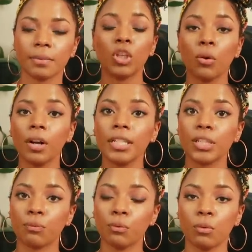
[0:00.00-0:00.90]

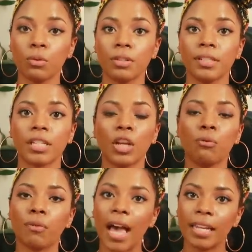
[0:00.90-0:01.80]
Uranus rules
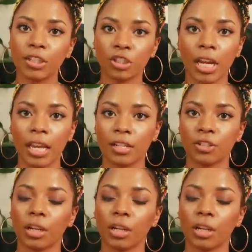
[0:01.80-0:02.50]
erratic change.